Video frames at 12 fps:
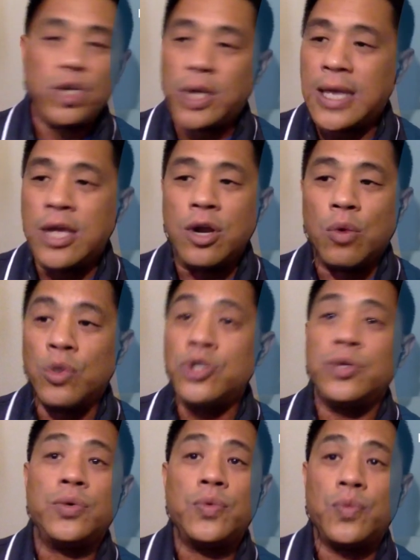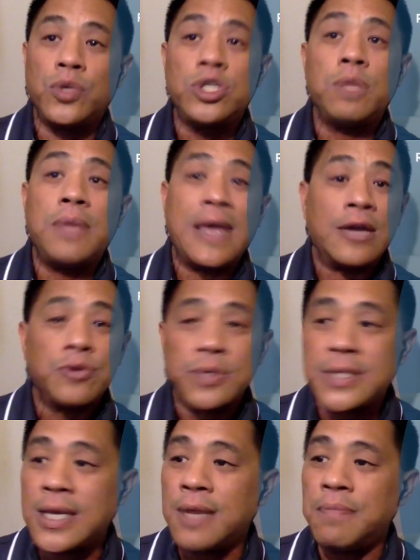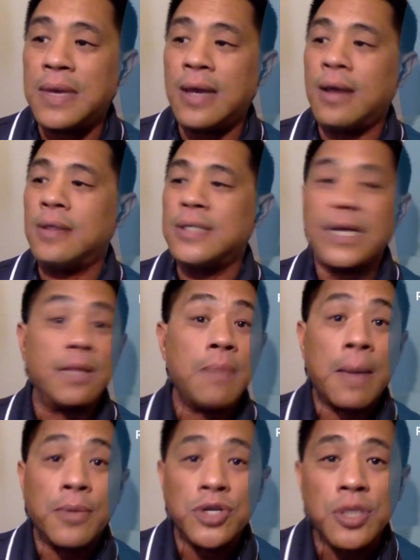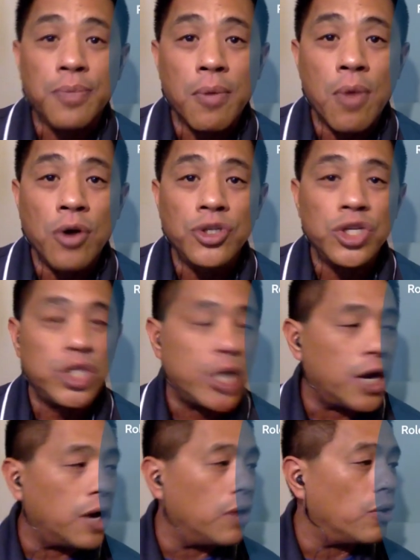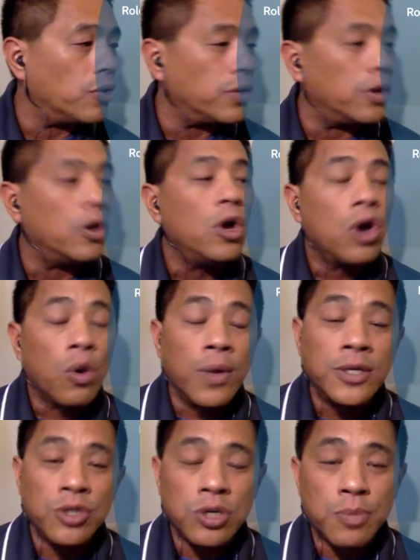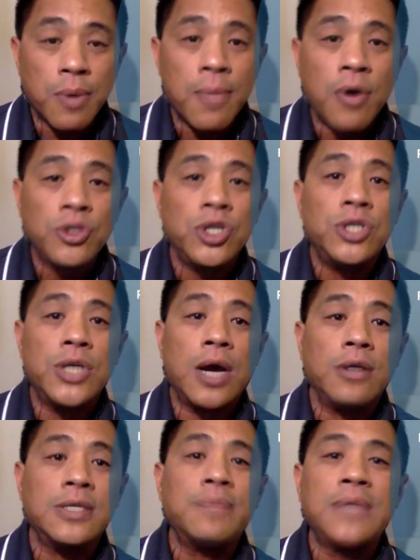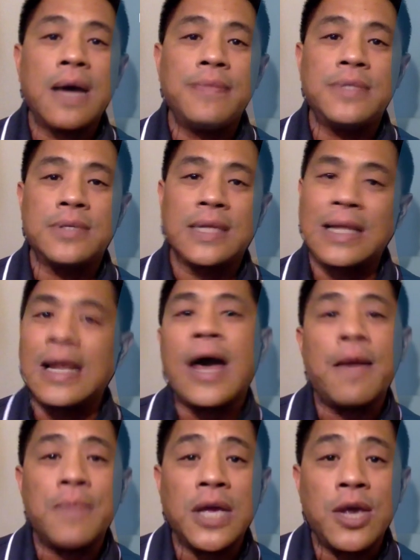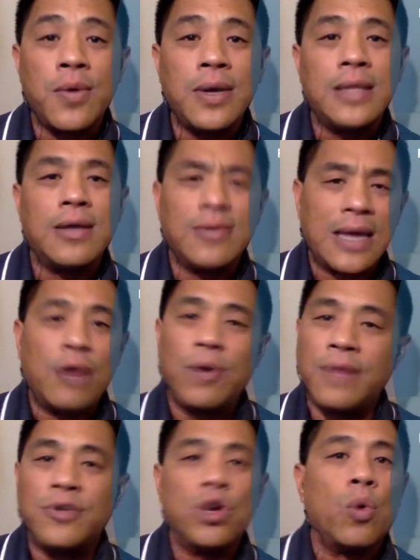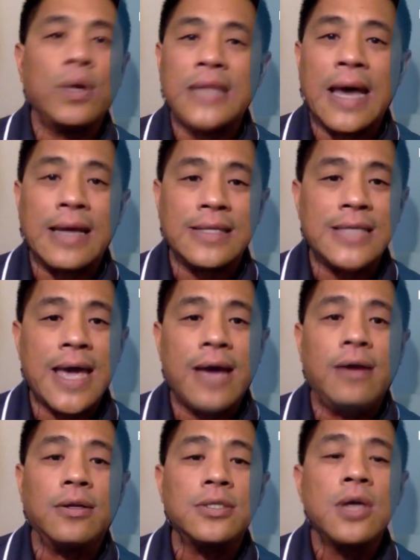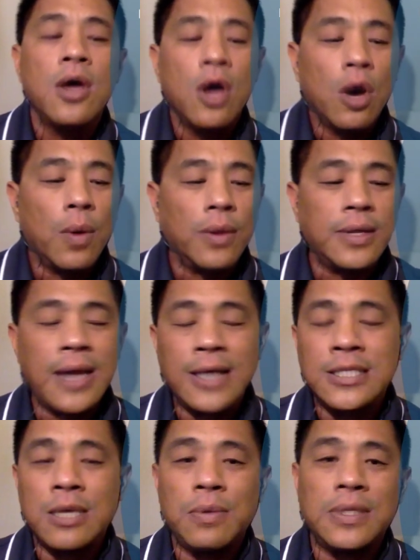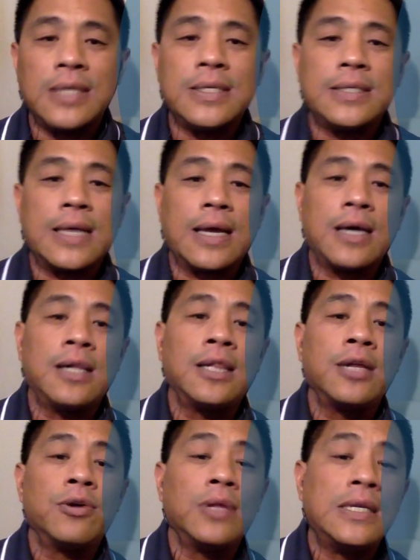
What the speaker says: would you be interested in being, say, the membership promotion chair or the research promotion chair? Sometimes there's a little ambiguity there. They don't even know what that entails. Well, the nice thing with this is it clearly